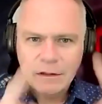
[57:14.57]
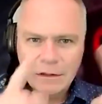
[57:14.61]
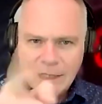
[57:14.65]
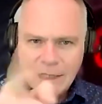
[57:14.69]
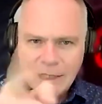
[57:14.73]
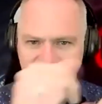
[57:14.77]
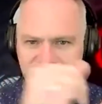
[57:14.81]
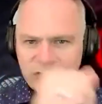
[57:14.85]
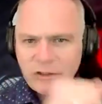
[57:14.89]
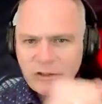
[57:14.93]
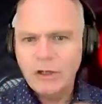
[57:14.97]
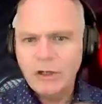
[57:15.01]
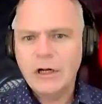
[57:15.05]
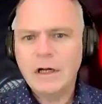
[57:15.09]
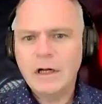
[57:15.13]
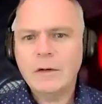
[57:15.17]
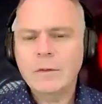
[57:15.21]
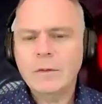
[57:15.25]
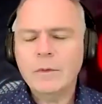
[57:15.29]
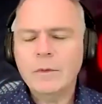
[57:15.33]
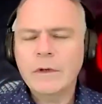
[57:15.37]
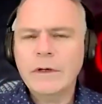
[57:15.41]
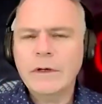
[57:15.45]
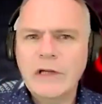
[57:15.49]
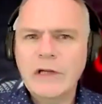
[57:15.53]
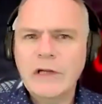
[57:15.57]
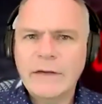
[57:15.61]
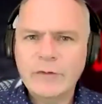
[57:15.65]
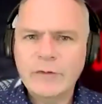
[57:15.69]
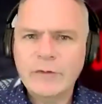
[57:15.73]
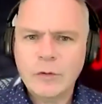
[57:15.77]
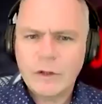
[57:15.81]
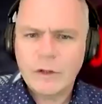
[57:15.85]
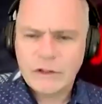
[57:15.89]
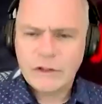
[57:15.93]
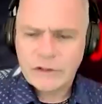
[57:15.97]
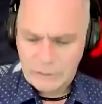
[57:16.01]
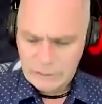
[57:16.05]
Last call. What have you got for
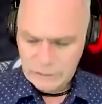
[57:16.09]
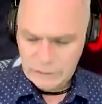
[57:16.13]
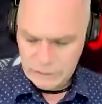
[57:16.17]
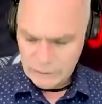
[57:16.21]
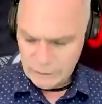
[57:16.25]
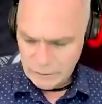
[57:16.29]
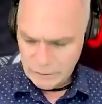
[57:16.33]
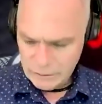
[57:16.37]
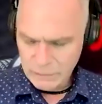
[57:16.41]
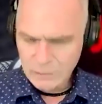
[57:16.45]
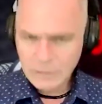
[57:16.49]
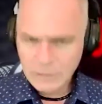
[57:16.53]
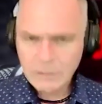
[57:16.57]
questions?